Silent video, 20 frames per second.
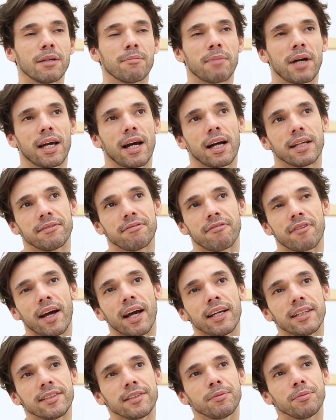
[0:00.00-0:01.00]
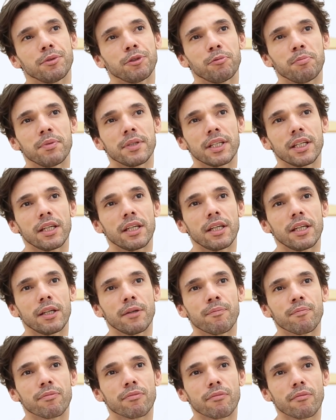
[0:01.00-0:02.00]
my advice would
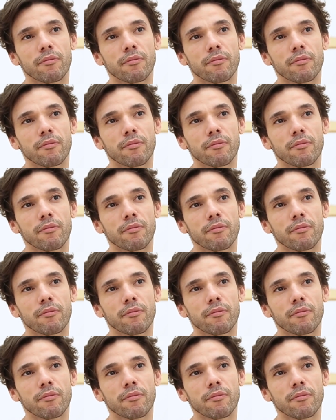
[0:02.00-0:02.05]
be,